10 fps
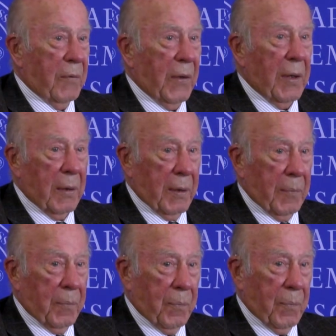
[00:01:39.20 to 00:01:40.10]
failing
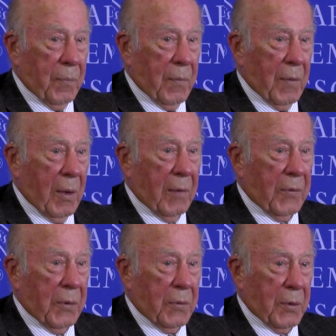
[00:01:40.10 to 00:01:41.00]
our
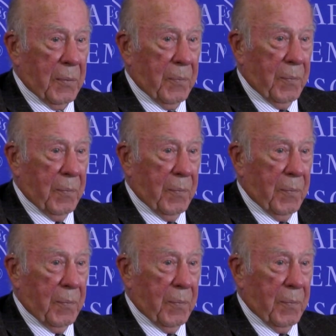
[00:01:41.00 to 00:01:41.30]
future